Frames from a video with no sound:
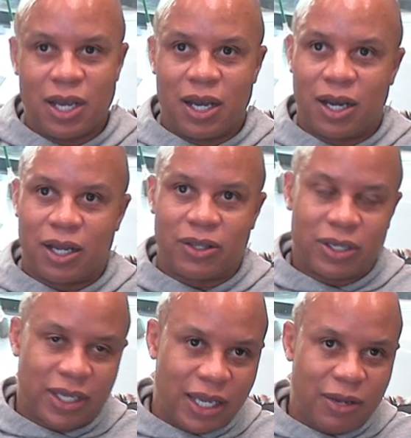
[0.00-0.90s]
the
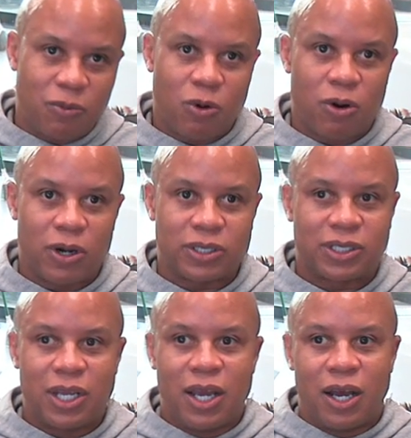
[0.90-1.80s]
Akeem Warwicks,
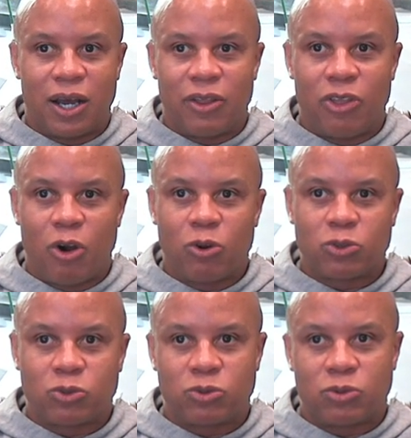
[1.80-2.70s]

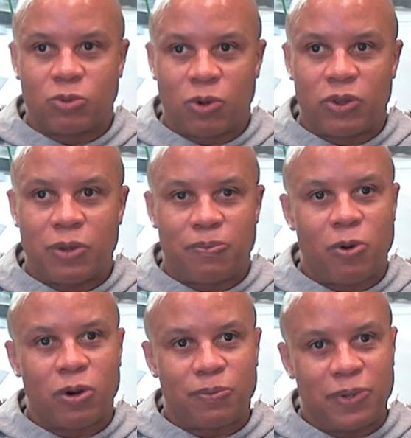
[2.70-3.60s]
those were the
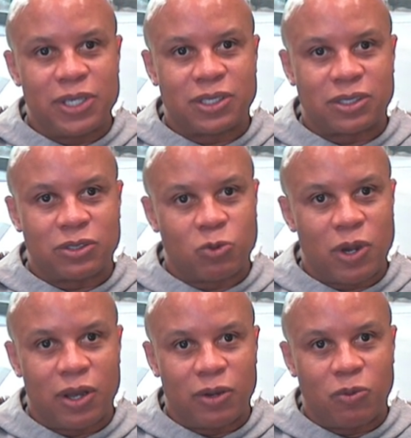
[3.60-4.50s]
important pieces as
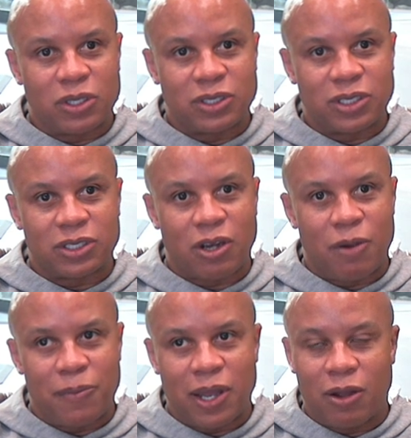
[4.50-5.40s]
well. And it wasn't just
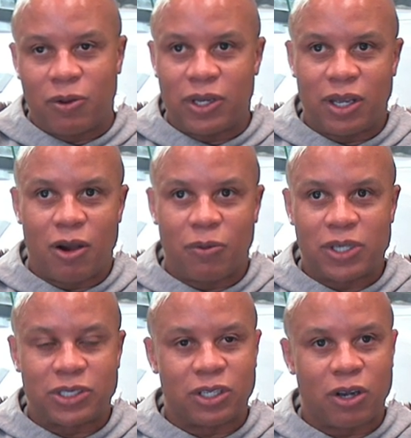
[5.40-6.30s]
Carmelo, and he
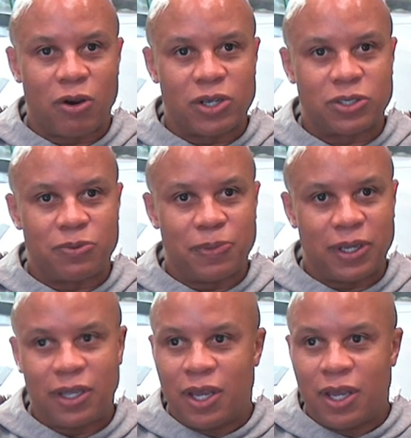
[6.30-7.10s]
always encouraged me,